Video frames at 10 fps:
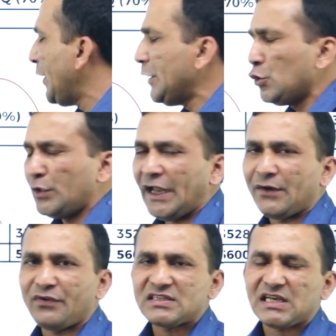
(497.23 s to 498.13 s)
need to
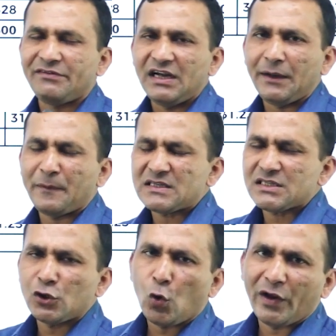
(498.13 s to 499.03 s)
take for
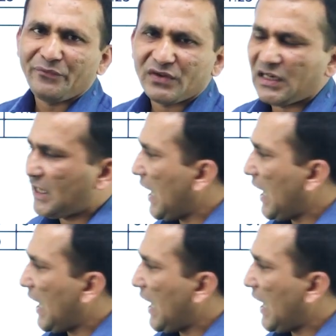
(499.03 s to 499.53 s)
70% going for the